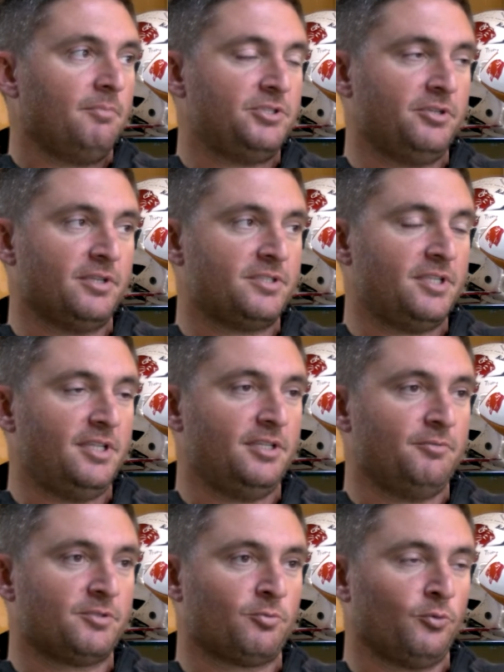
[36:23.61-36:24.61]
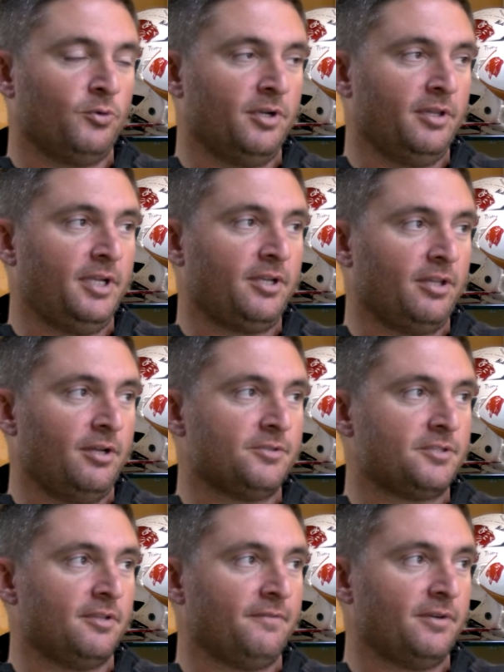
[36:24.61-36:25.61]
But you could see he was really
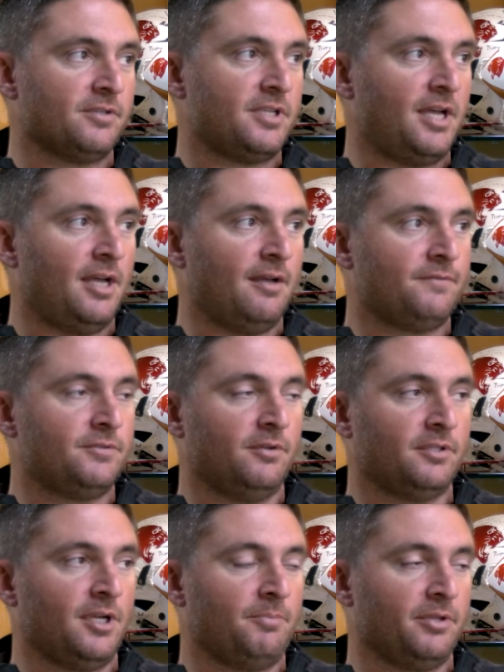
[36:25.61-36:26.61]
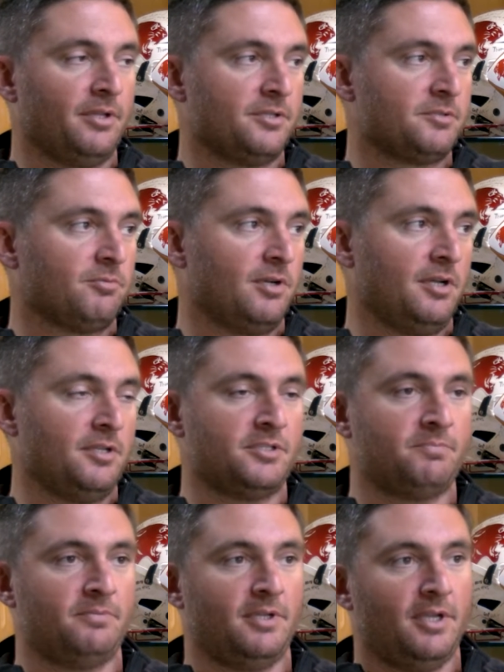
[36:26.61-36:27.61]
close in the first half to a couple of those
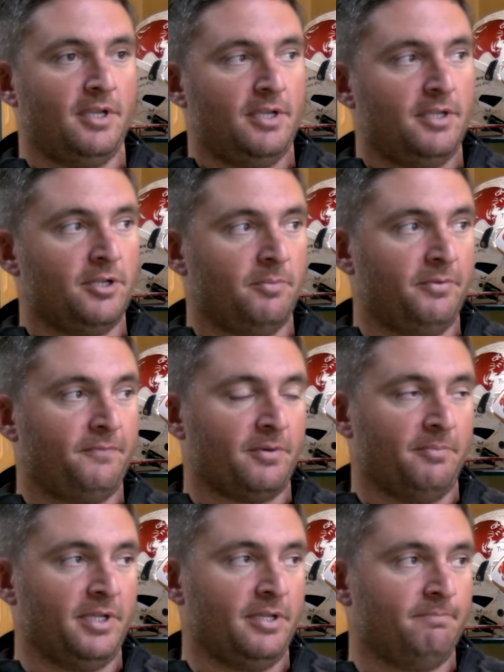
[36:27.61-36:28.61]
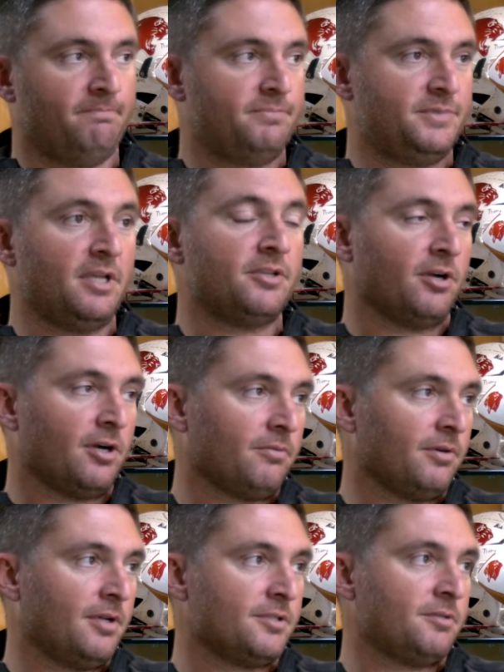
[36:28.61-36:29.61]
runs, from being 10-yard
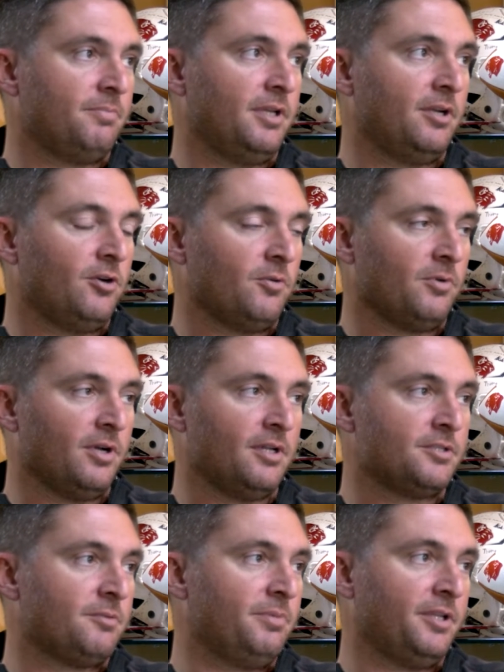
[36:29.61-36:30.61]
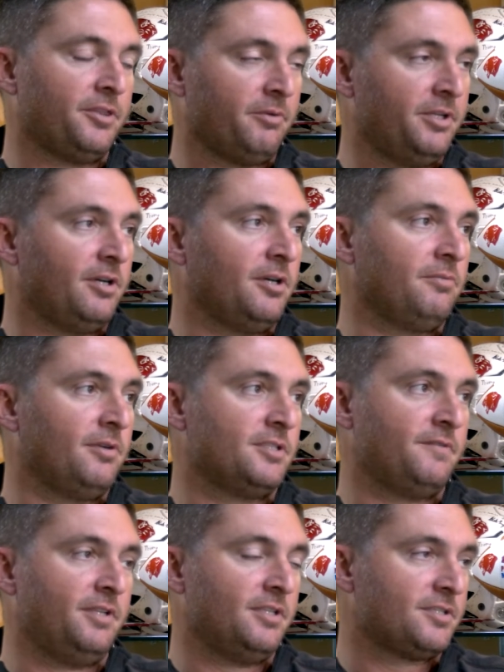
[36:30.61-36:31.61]
runs to being home runs or being 3-yard runs
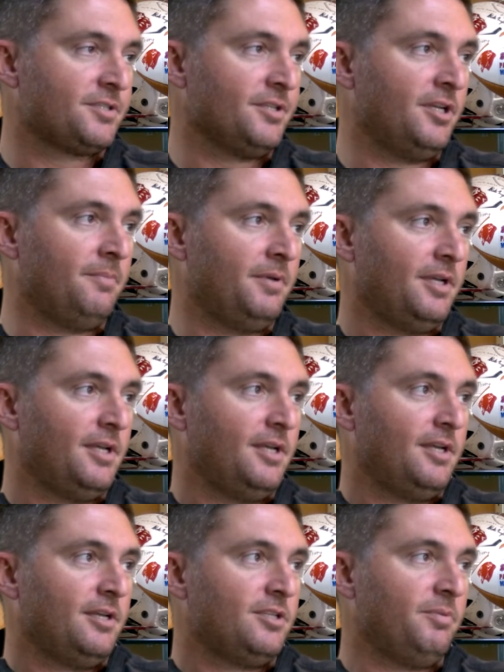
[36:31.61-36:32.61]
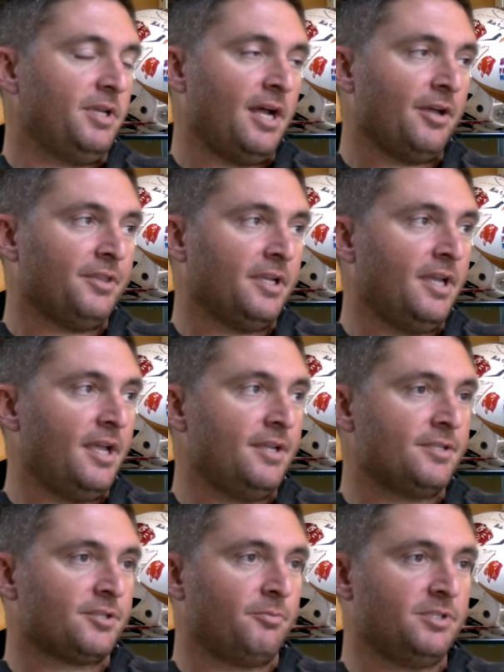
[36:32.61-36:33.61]
if he didn't slip to being out the
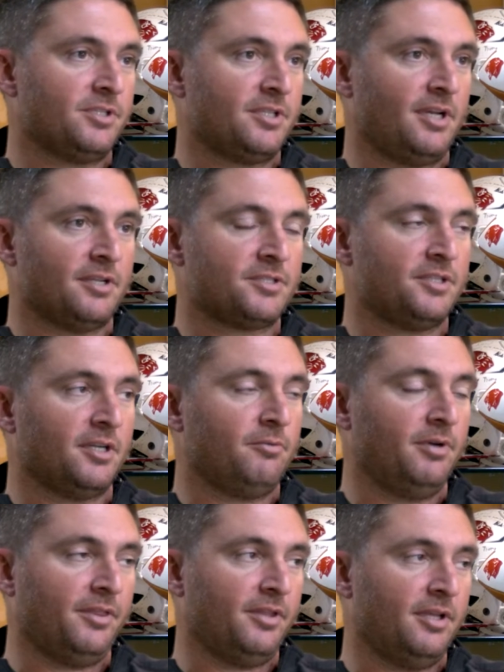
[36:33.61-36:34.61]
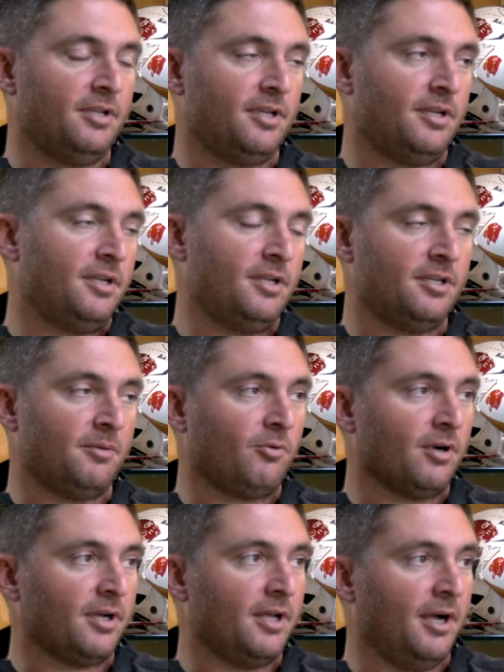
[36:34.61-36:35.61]
gate. So we just kind of stuck with it, and it ended up
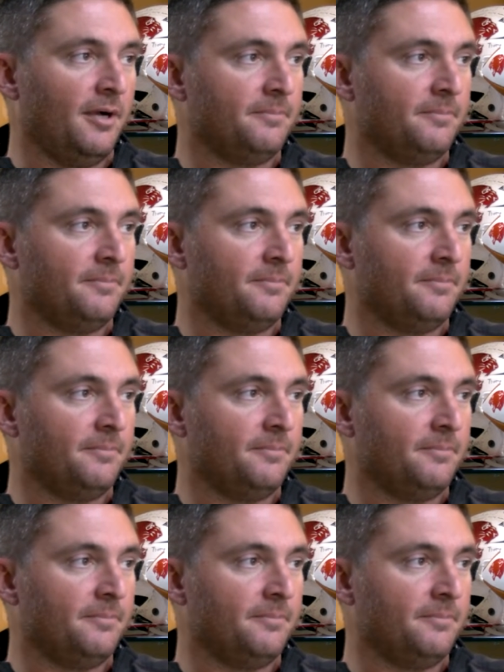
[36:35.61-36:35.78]
working out.